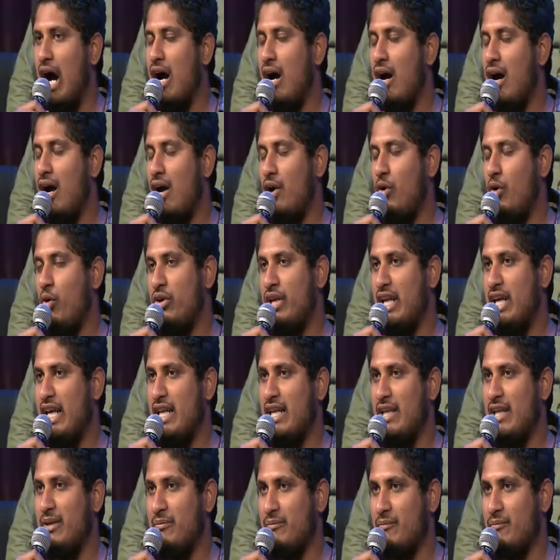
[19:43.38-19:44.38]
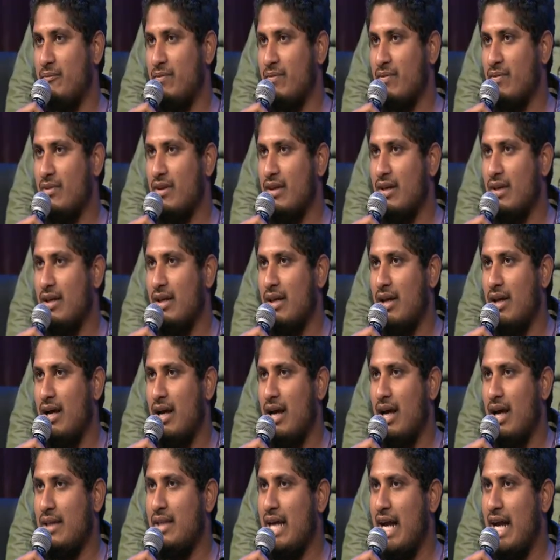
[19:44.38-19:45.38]
routine uh,
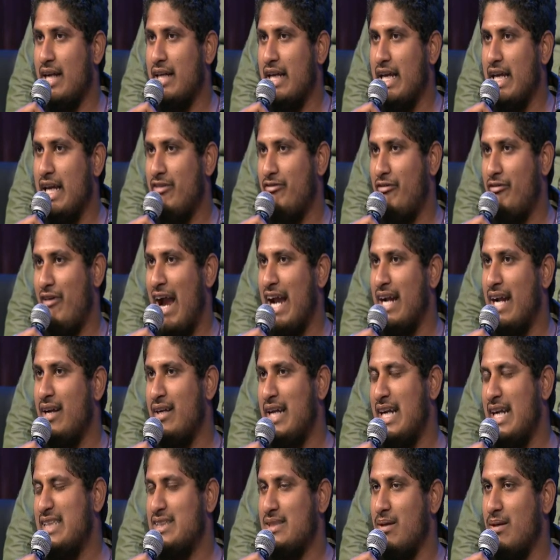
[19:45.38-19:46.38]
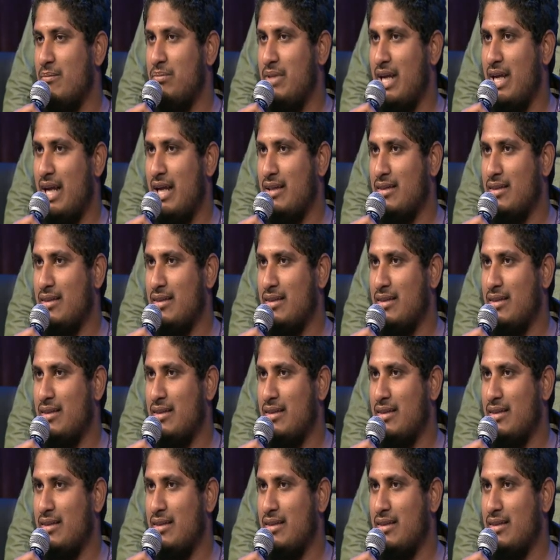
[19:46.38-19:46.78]
that if I need something, then